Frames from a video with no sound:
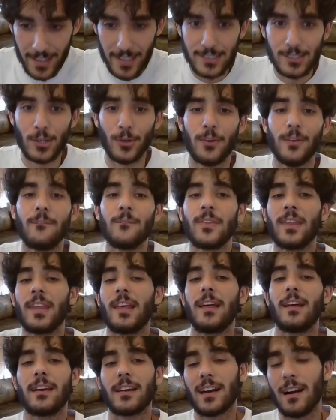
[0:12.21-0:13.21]
So,
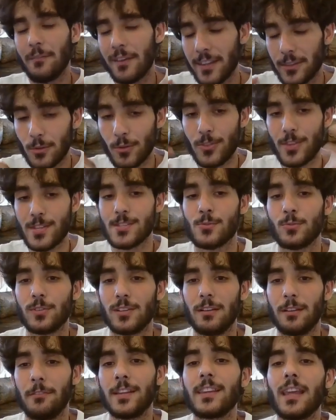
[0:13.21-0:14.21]
coming to this
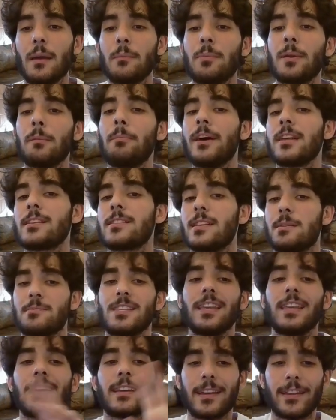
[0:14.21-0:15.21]
tournament, I prepared some
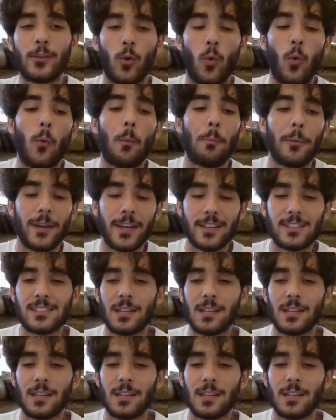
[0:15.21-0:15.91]
secret openings,